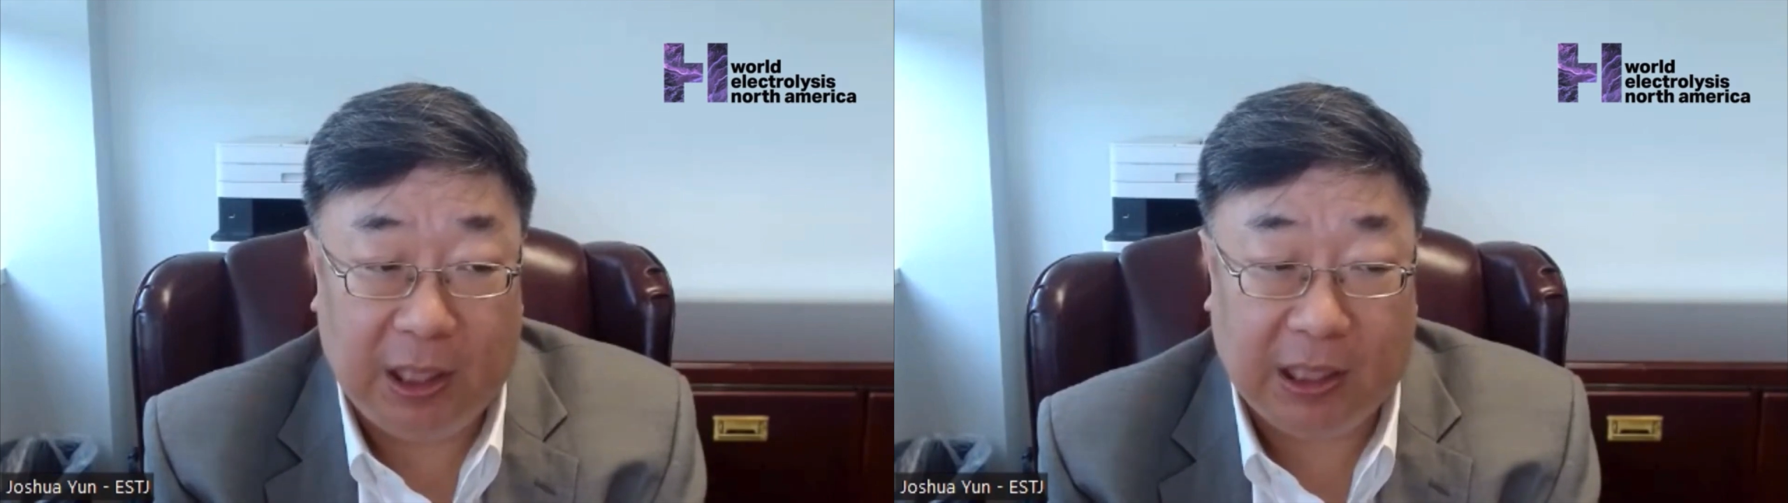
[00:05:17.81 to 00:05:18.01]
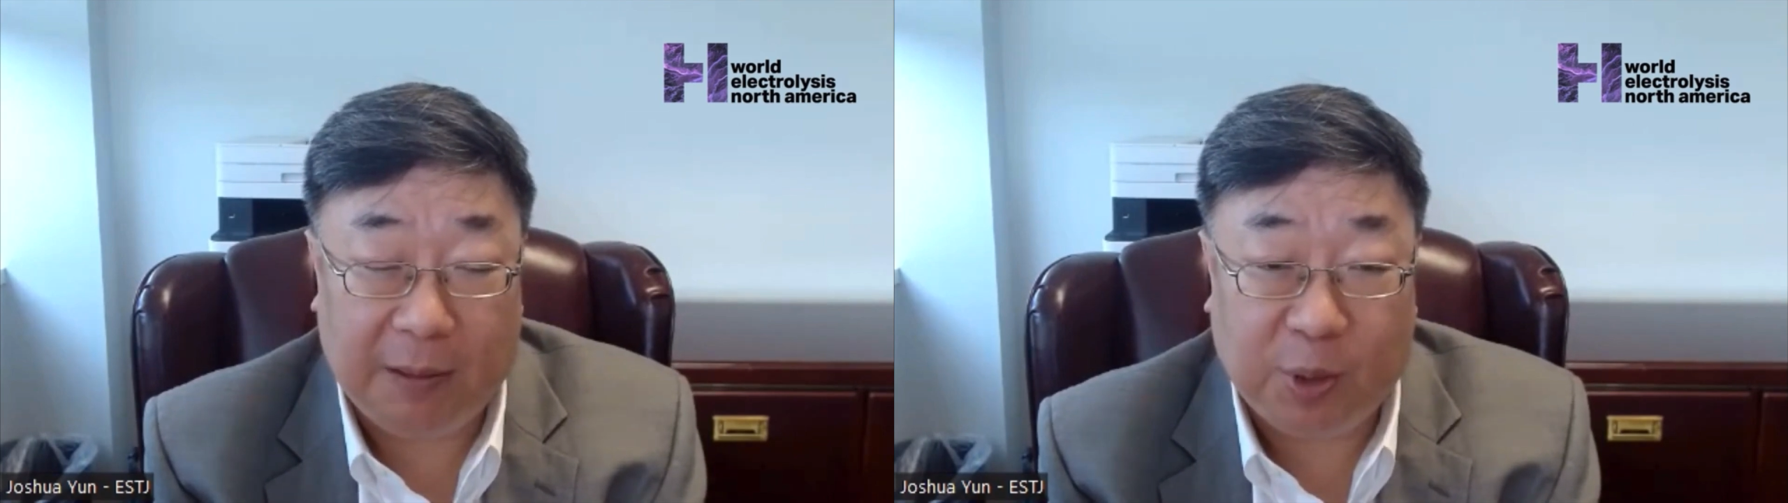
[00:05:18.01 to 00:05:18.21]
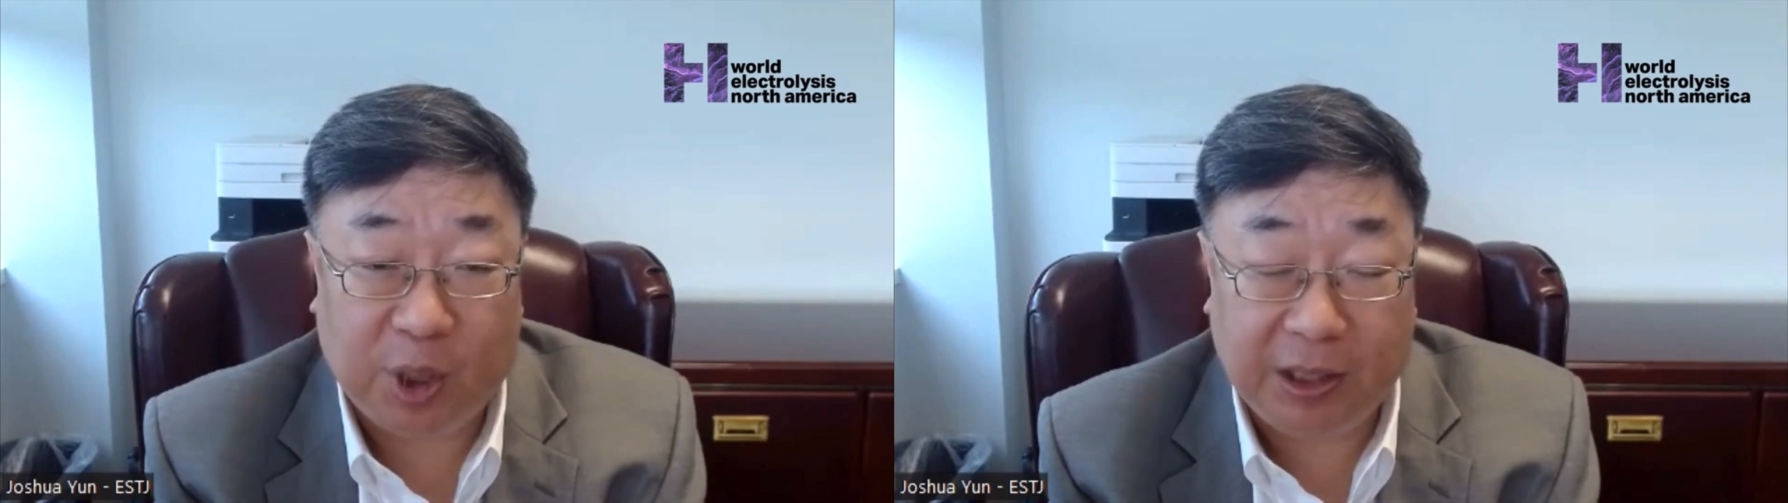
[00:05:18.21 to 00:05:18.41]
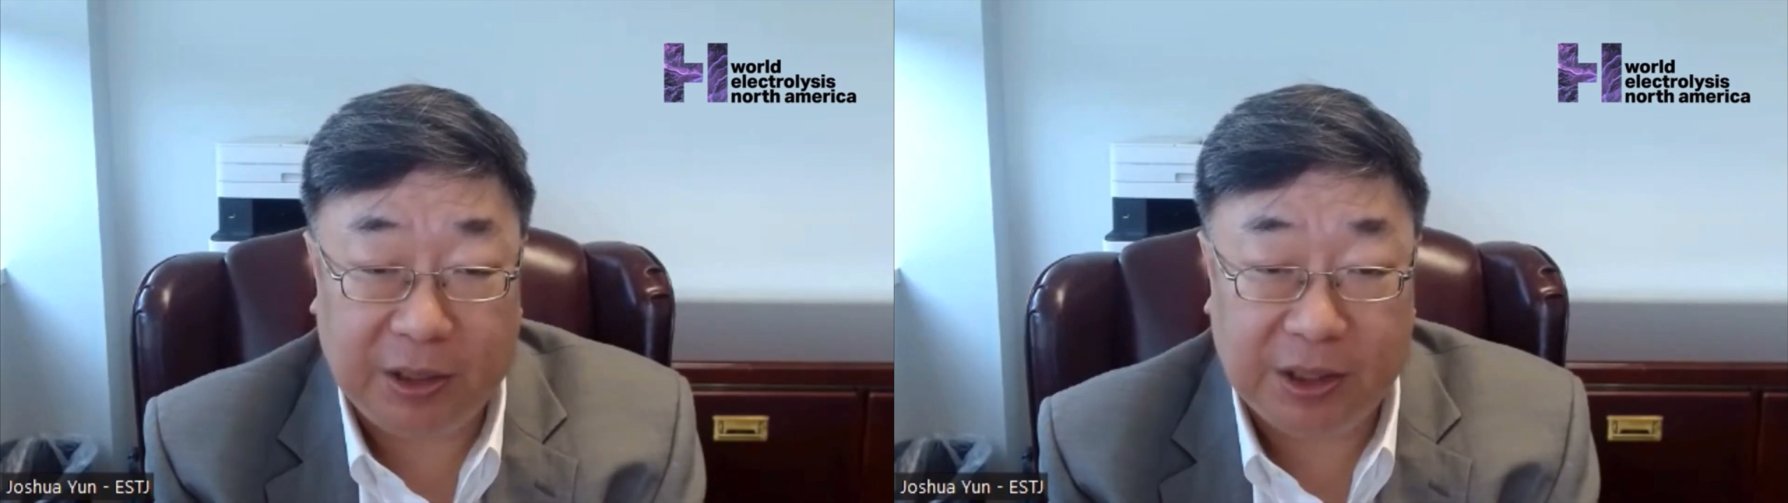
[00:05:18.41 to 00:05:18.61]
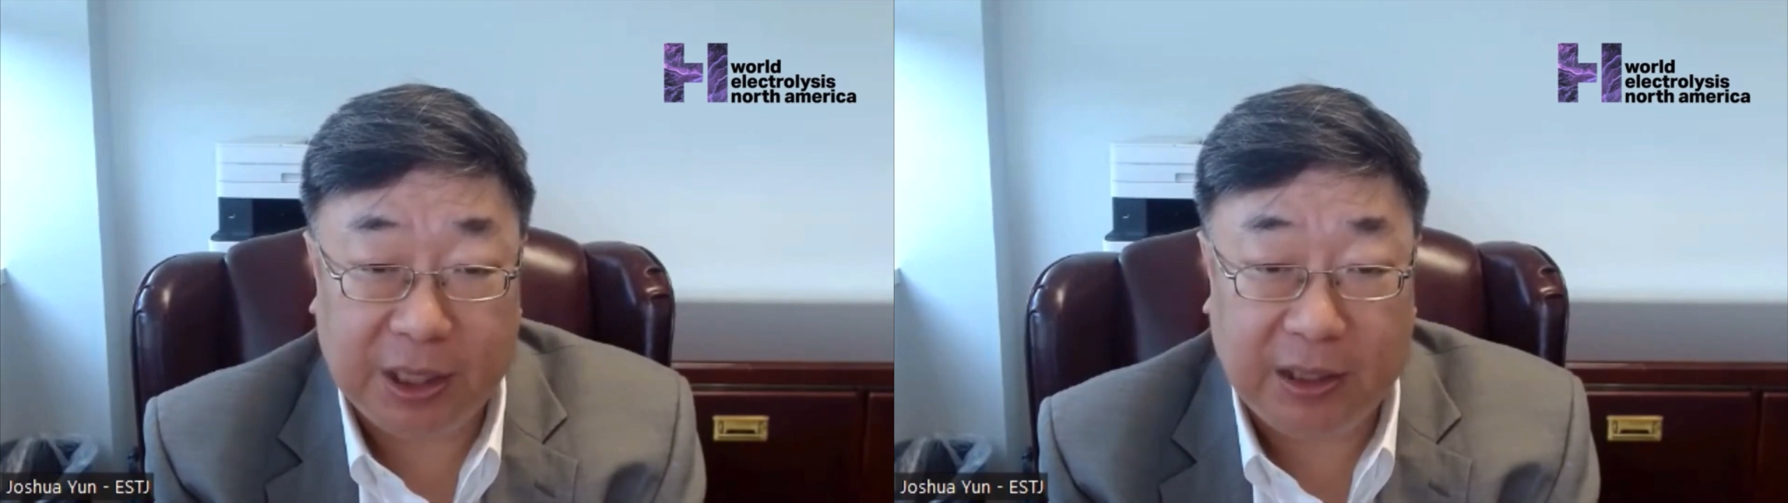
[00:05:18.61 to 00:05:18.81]
I'm proud
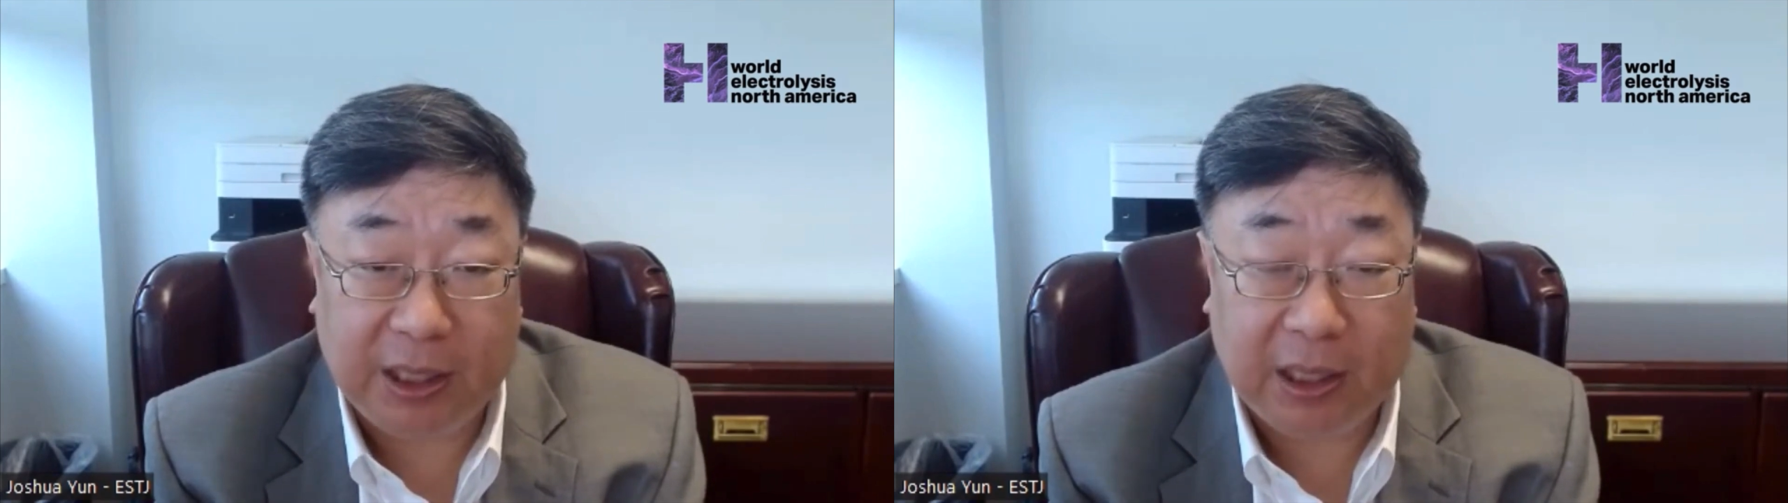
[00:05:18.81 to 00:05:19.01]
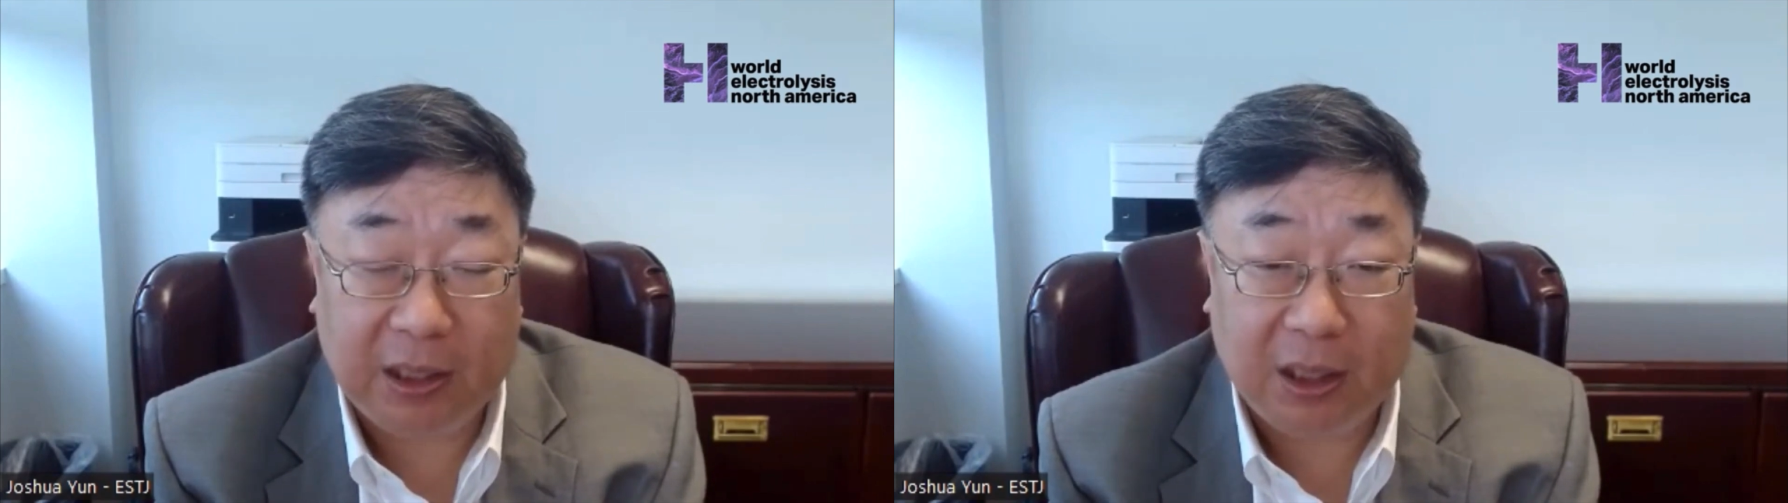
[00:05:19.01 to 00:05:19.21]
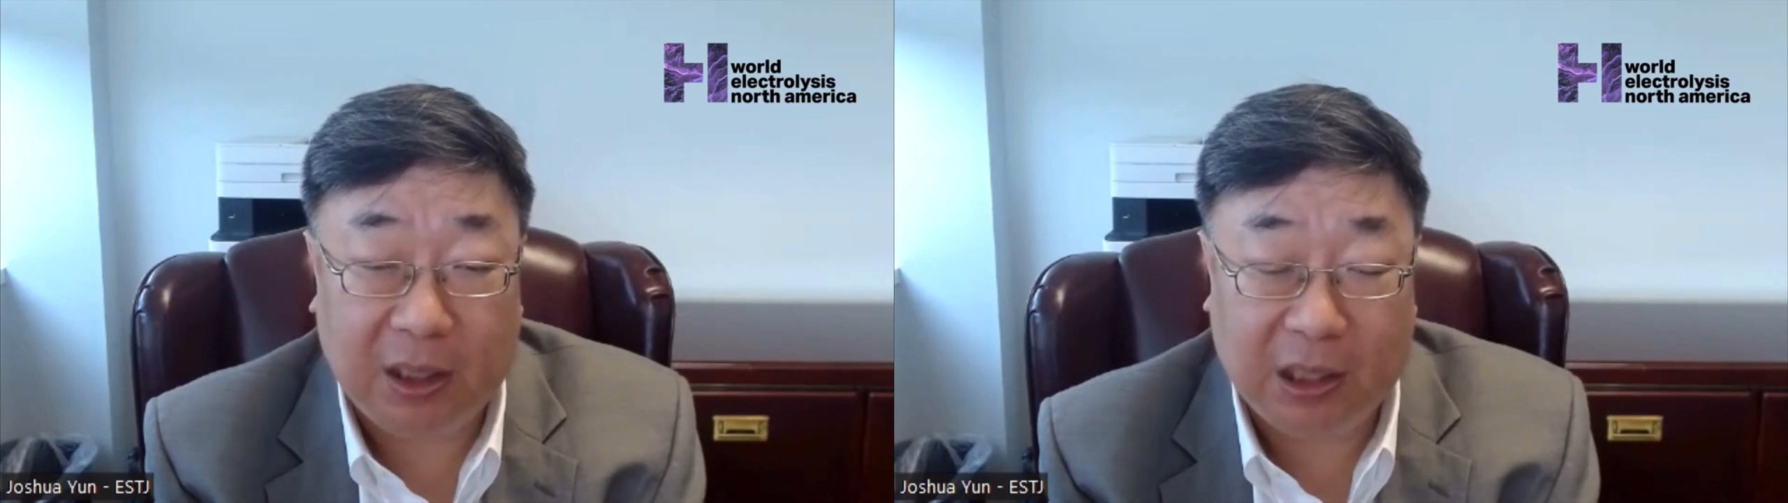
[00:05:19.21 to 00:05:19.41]
to say that,